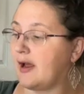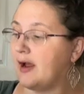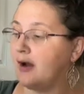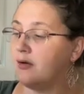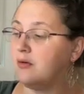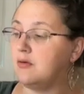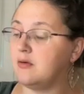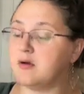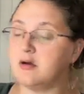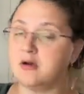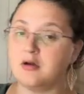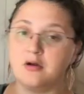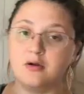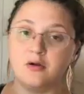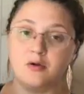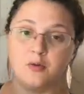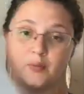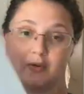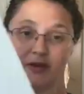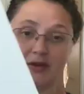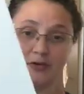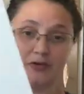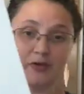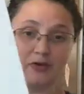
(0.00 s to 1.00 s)
out
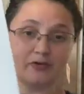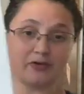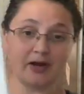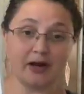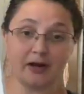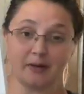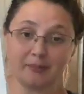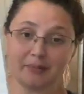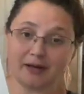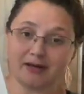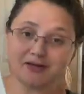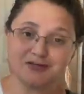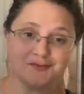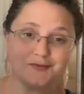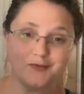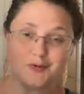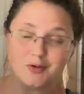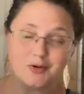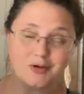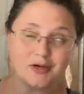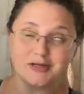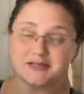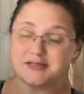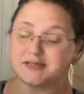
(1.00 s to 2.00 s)
with your title page, of
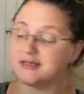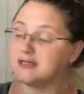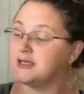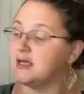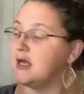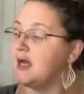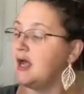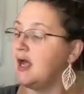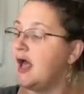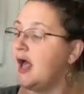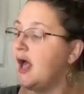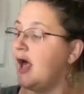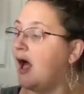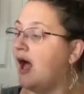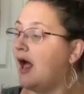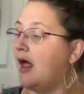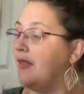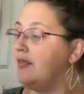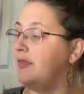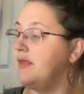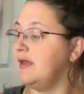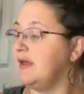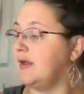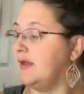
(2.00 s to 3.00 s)
course.
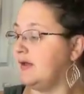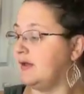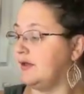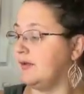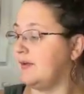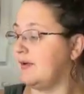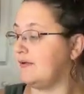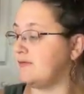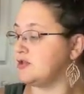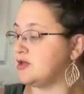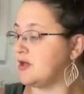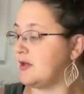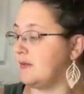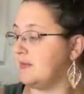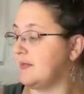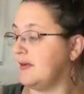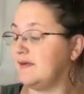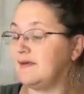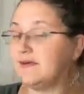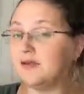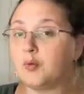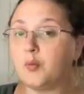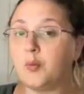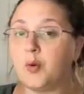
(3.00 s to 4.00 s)
And then you have a Charlotte
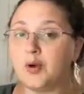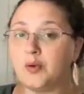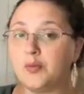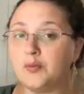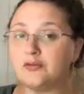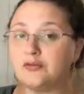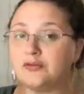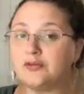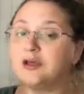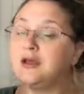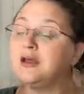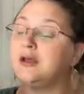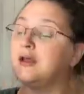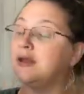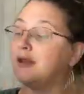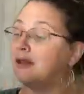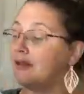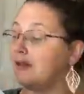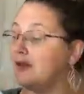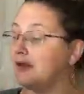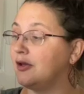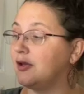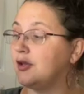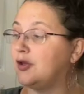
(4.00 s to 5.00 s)
Mason quote.
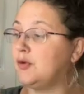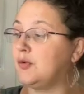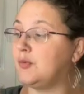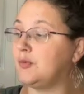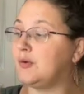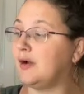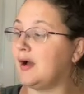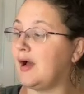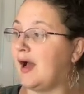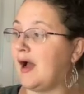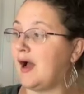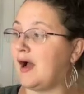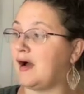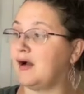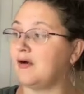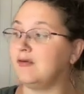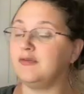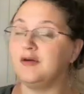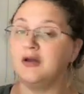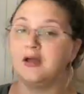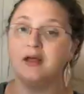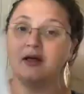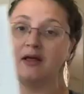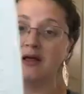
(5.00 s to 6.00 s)
And you will have
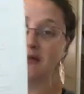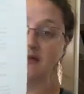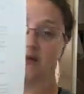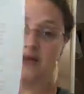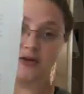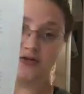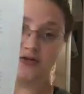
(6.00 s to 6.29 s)
the